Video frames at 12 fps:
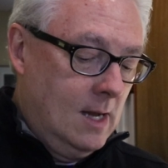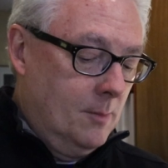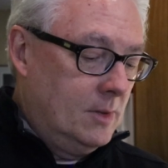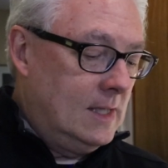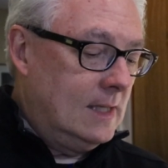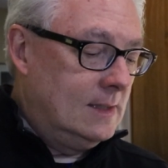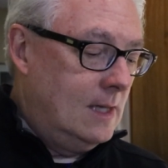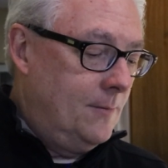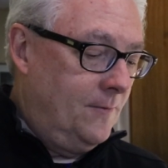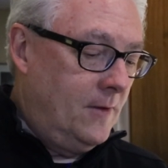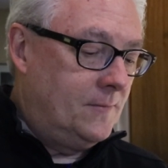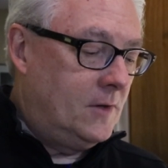but that's
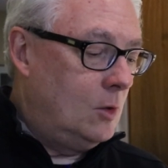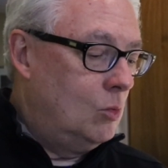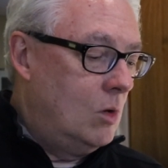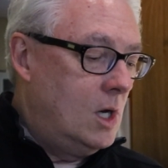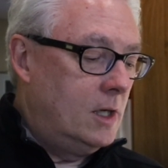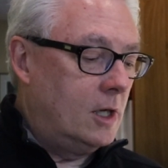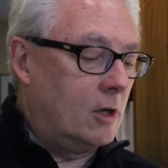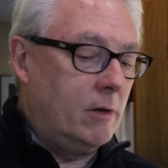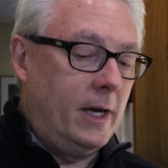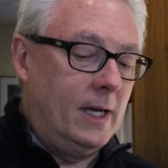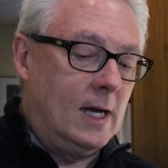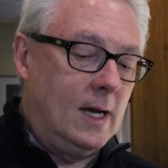M51, a
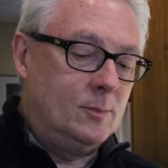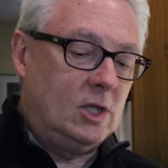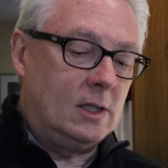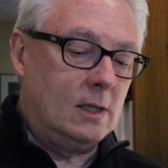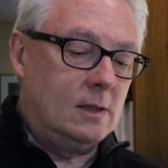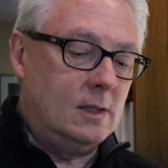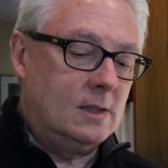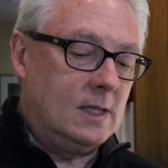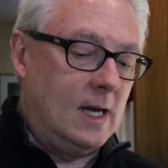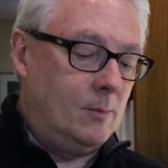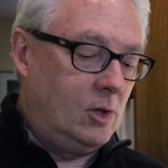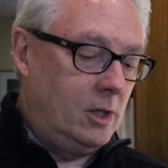great object at this
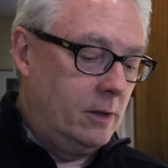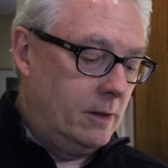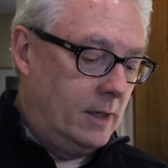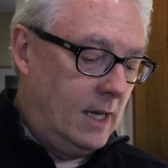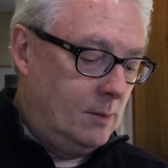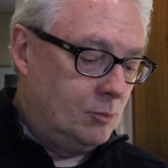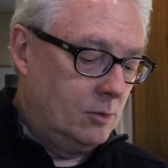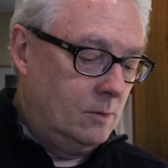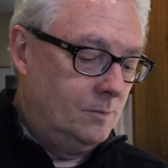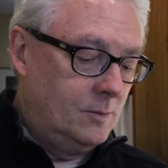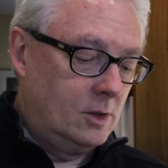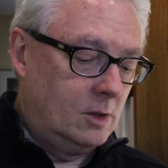time of year in April,
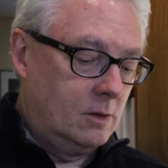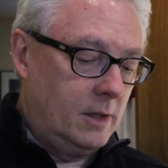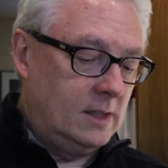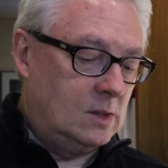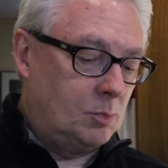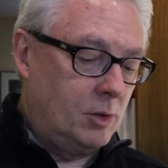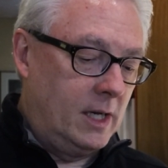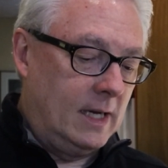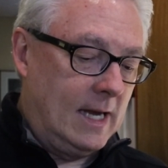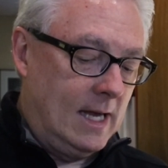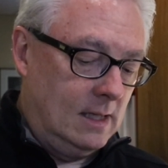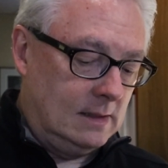great spring
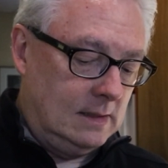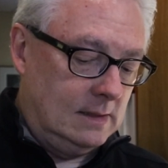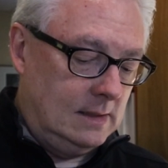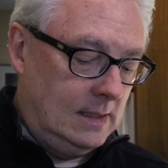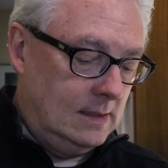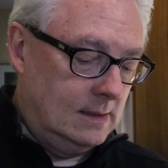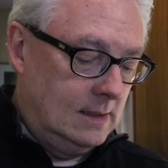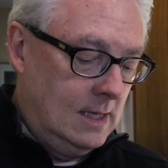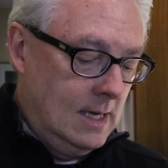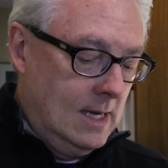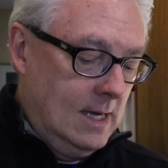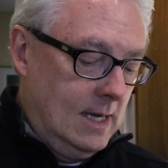galaxy season,
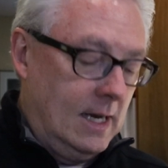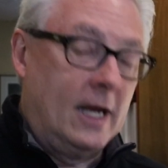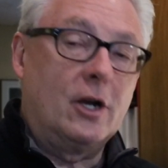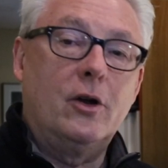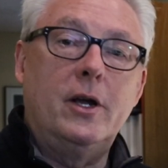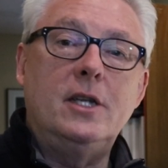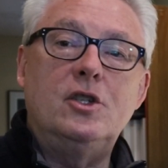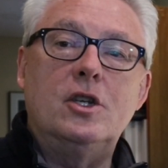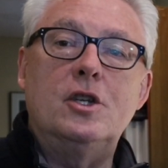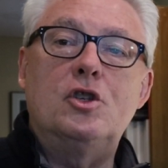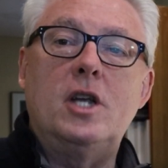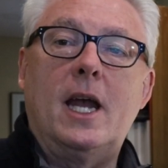and I encourage you
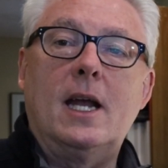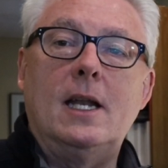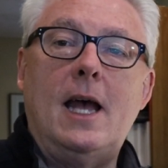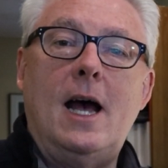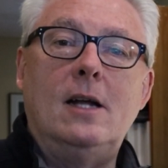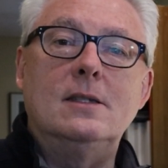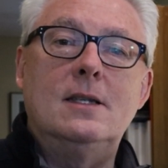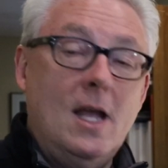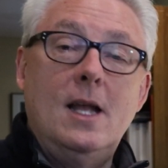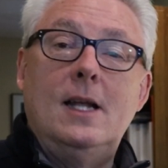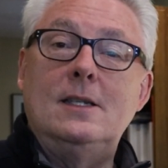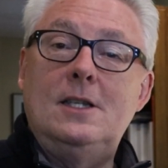to check it out.
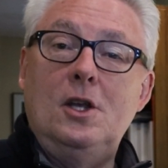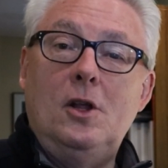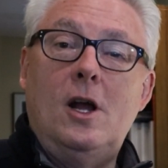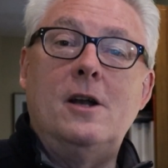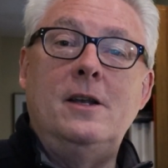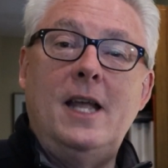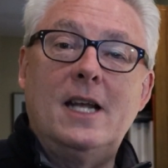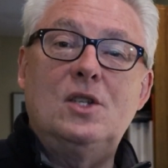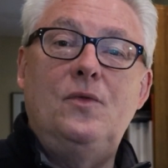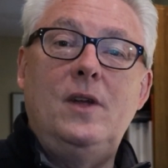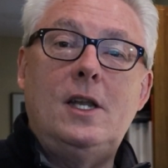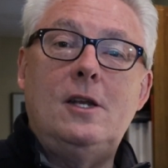Until our next
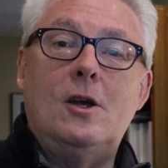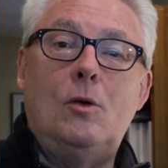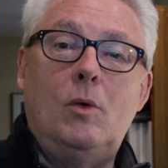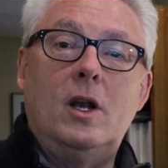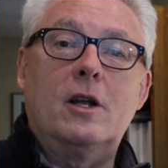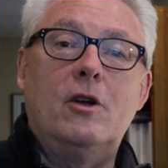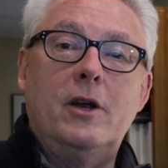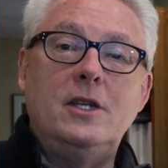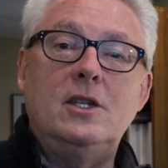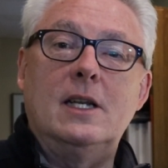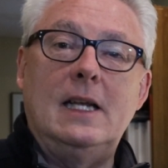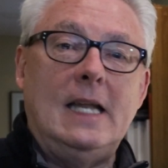video, I want to encourage
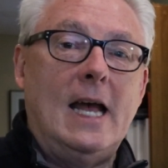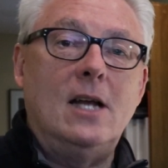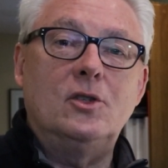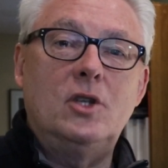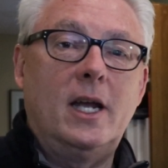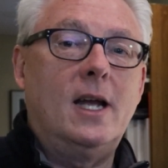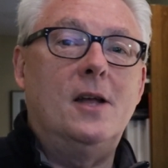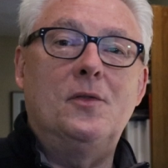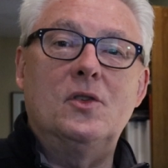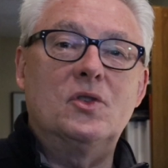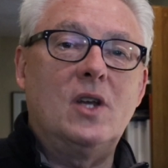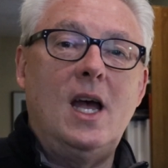you to get out, check out
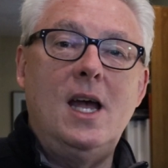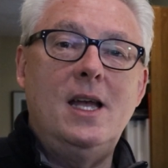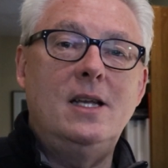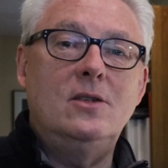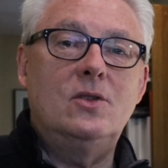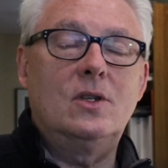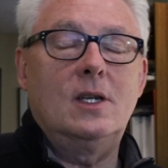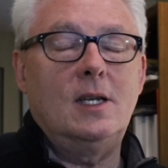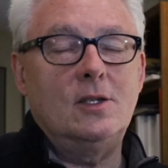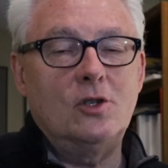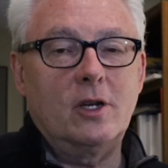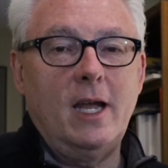the skies,
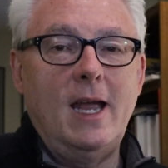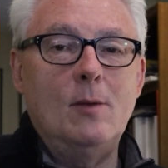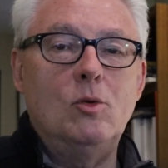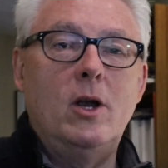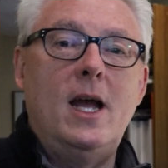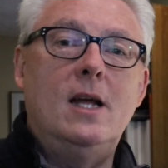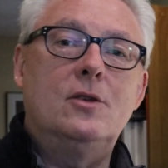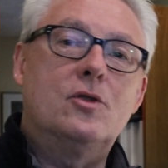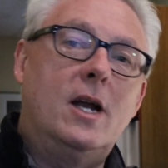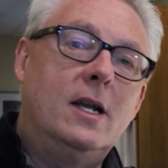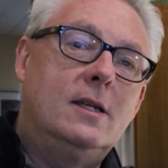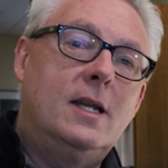get your camera out,
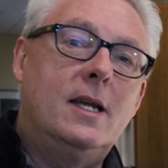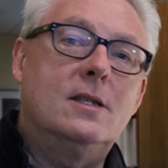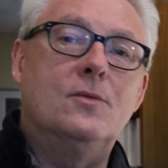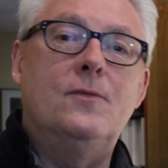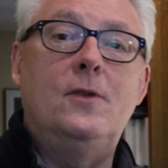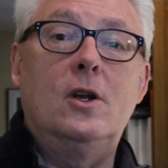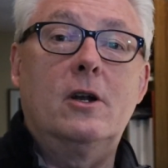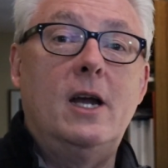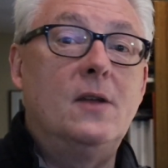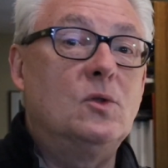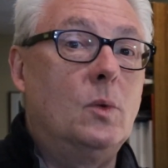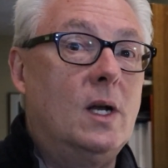try to take some
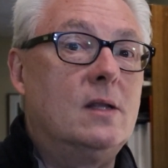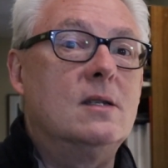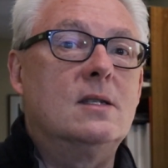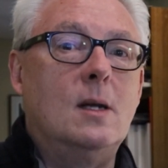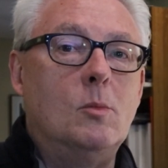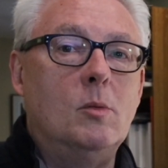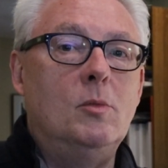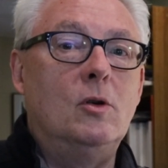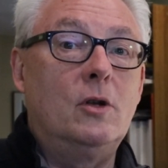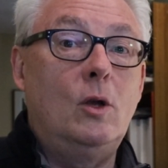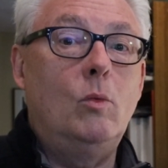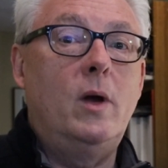photographs. We've got the summer
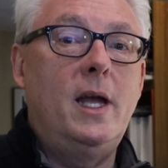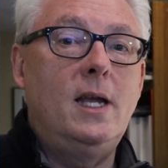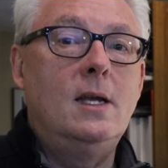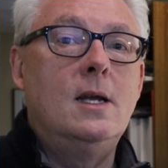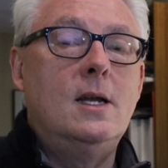Milky Way